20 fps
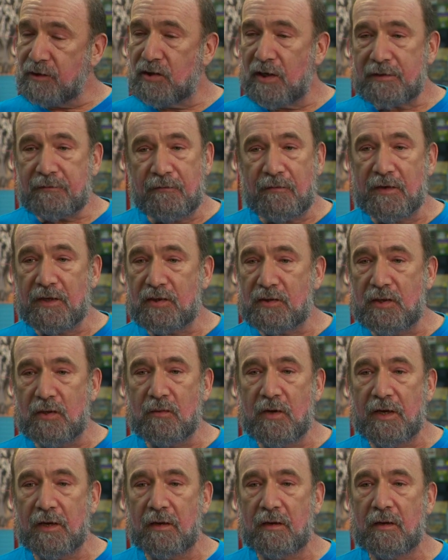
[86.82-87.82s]
just finished
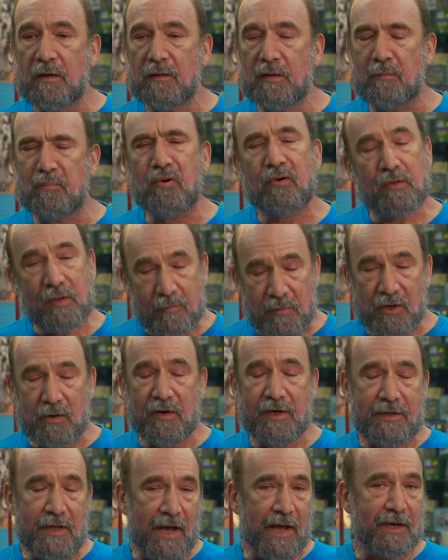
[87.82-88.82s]
doing the
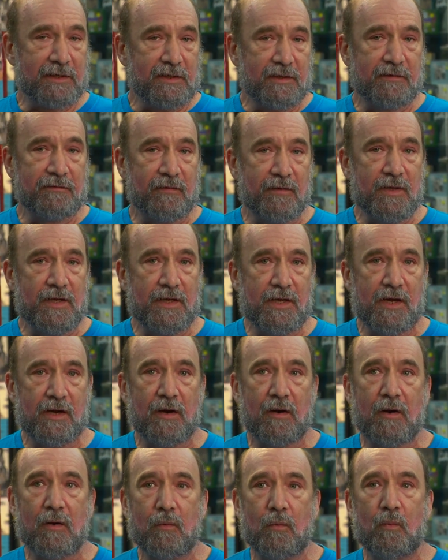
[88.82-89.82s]
preliminary taxes for the
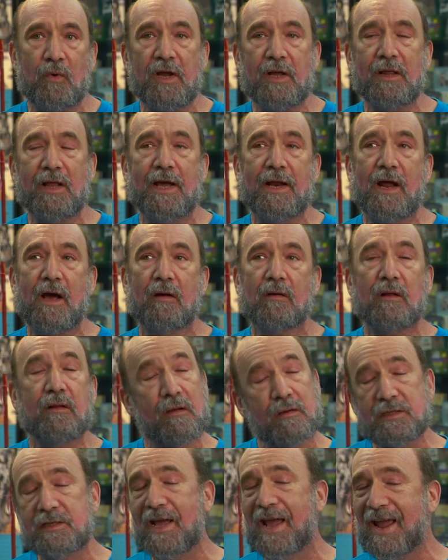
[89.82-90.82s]
year. We laid out
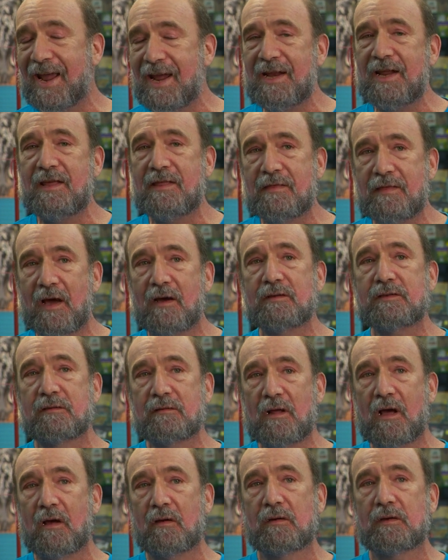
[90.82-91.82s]
close to
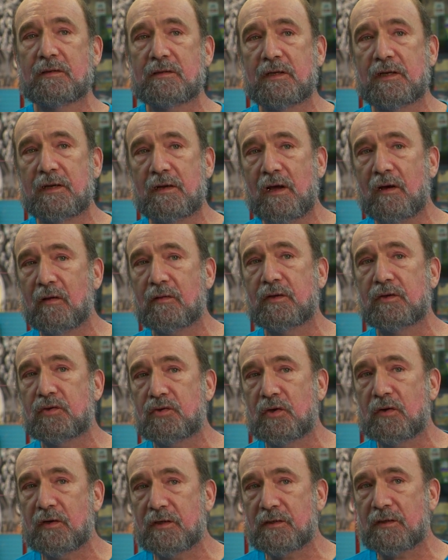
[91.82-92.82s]
$80,000 in health
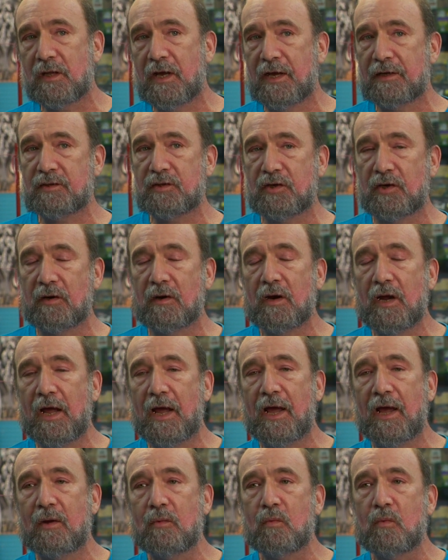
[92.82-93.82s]
insurance last year,
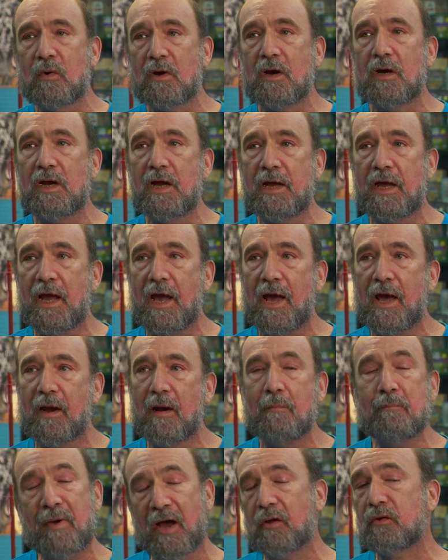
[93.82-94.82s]
and we're going to get
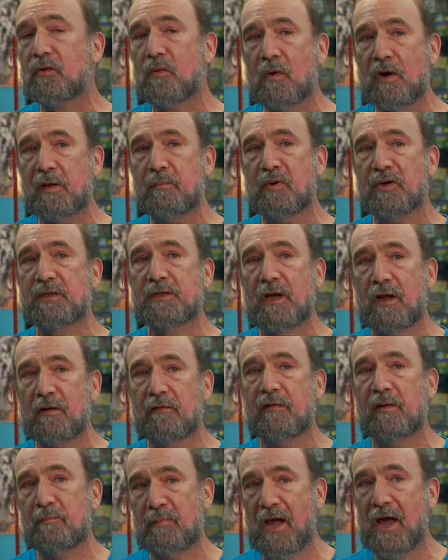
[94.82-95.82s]
about 20% of it